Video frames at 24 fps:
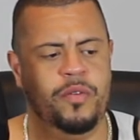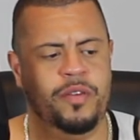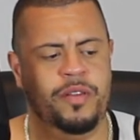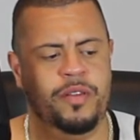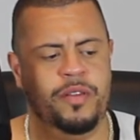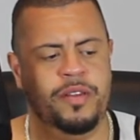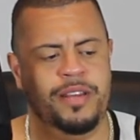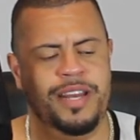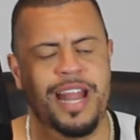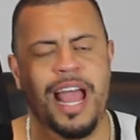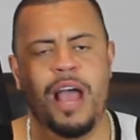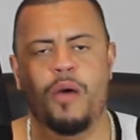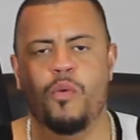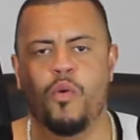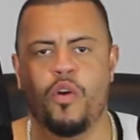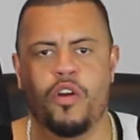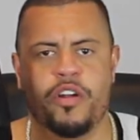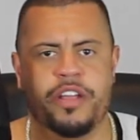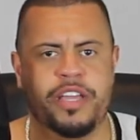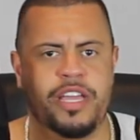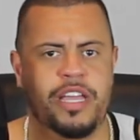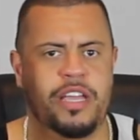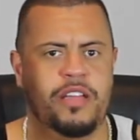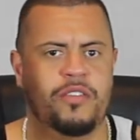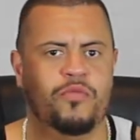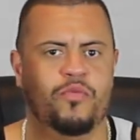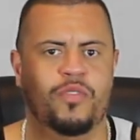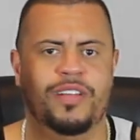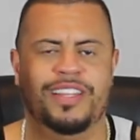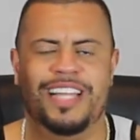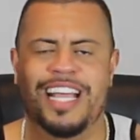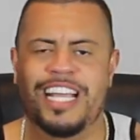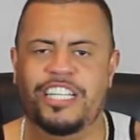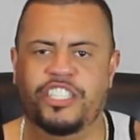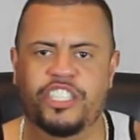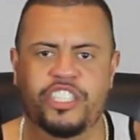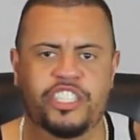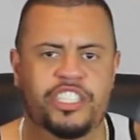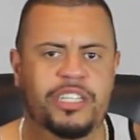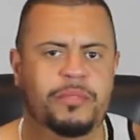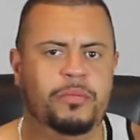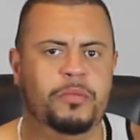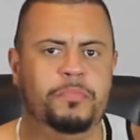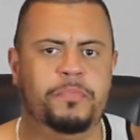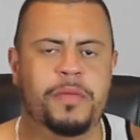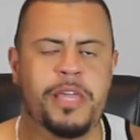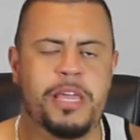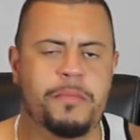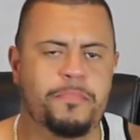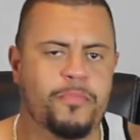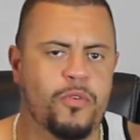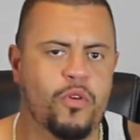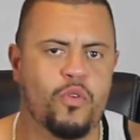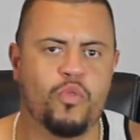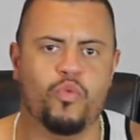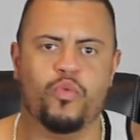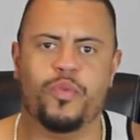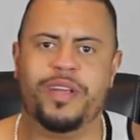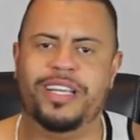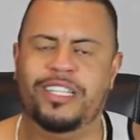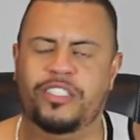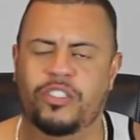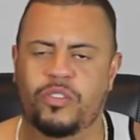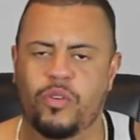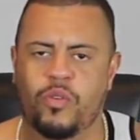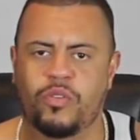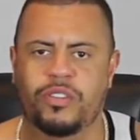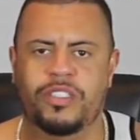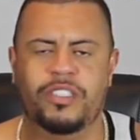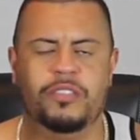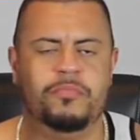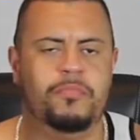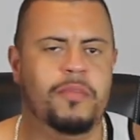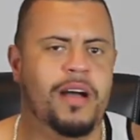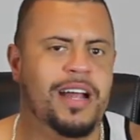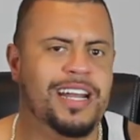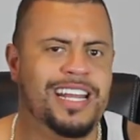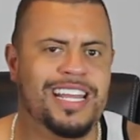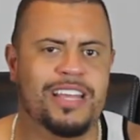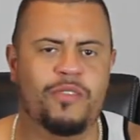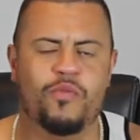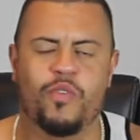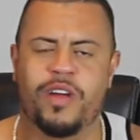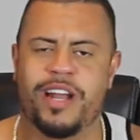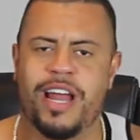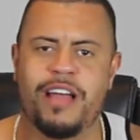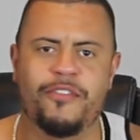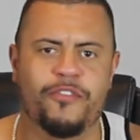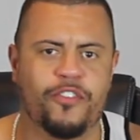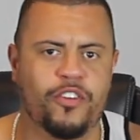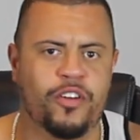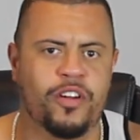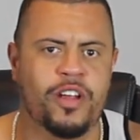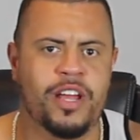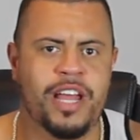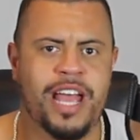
networking, relationships, people, resources, money, whatever.